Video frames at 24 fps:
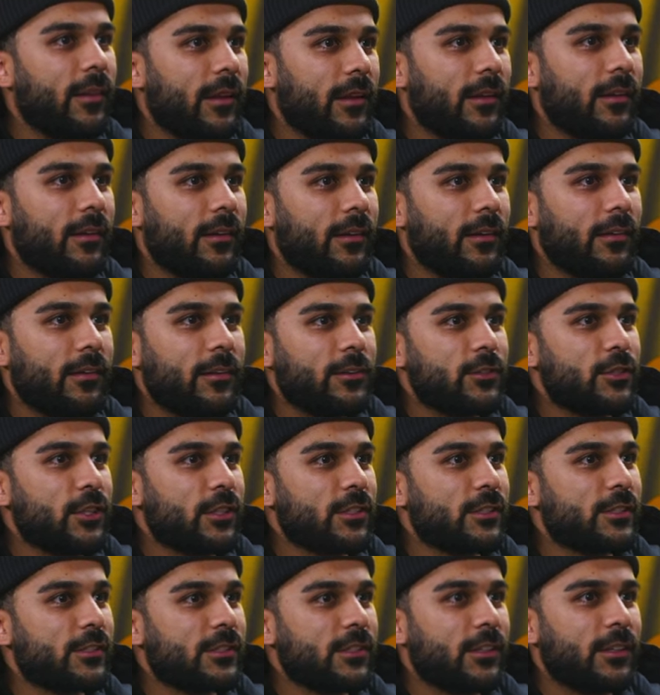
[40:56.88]
there and
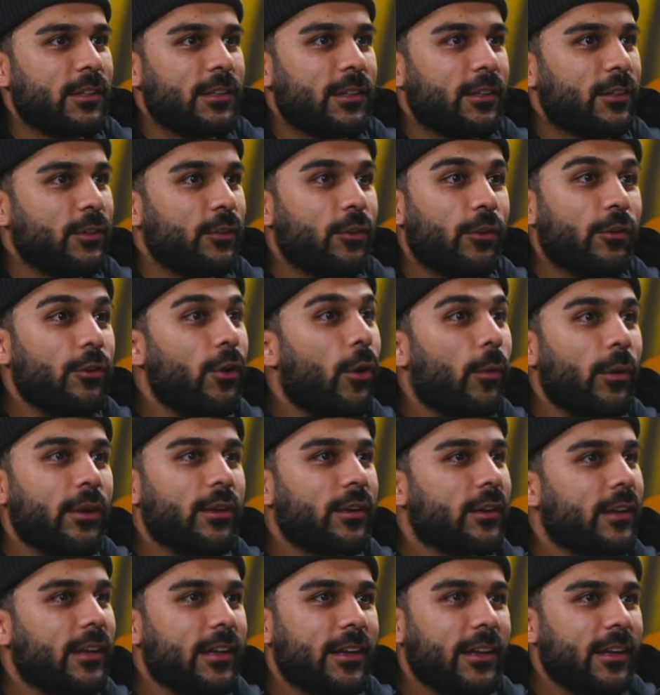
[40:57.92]
just, you don't know what you're
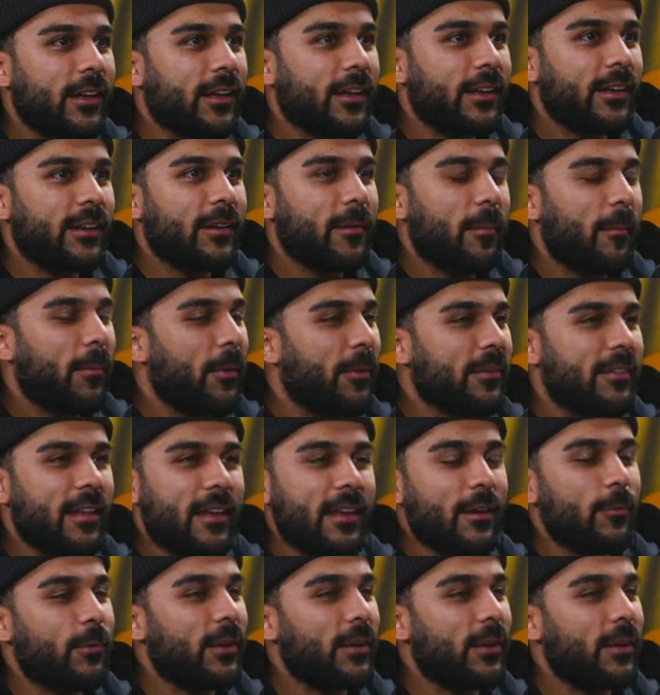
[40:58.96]
gonna get, but taking